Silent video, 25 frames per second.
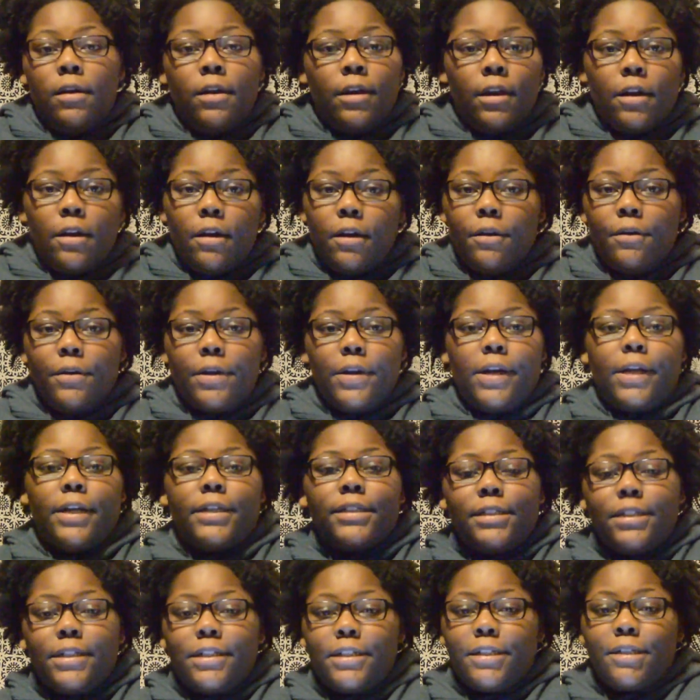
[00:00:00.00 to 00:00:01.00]

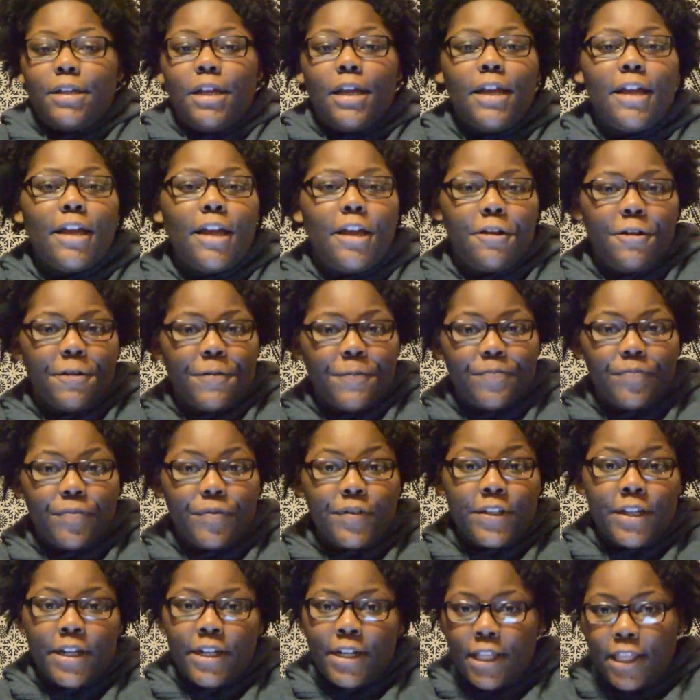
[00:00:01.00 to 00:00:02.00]
it's just
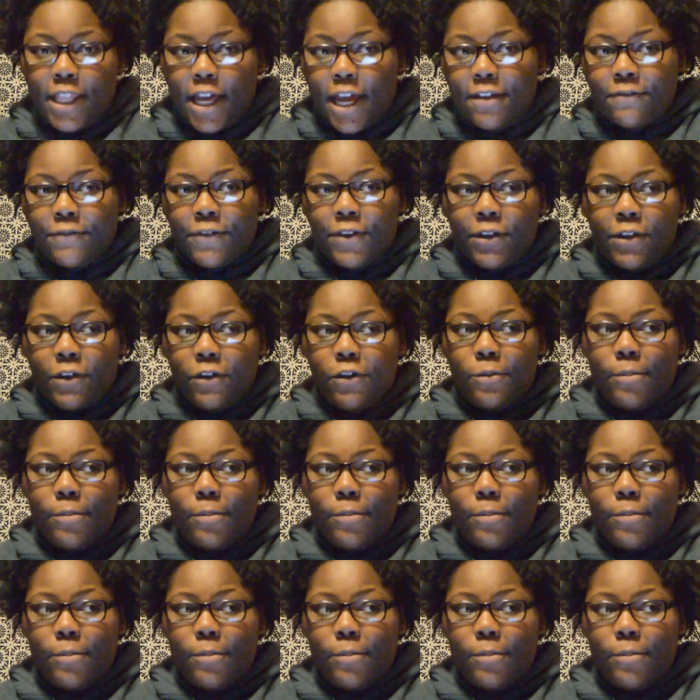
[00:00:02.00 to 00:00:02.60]
done a lot for a